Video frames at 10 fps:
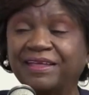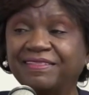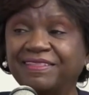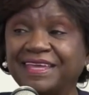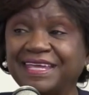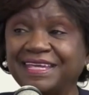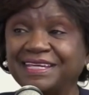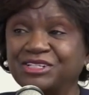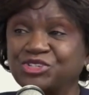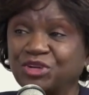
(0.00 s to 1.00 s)
the
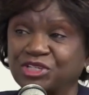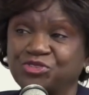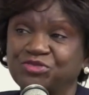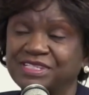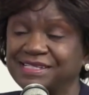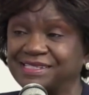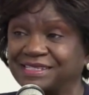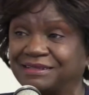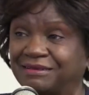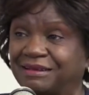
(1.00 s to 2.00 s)
instructional
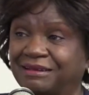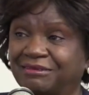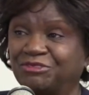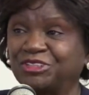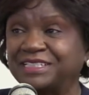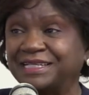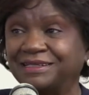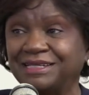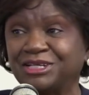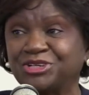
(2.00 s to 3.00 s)
assistant for
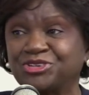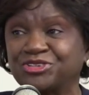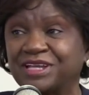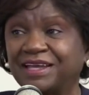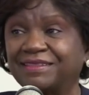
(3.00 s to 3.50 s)
10 years,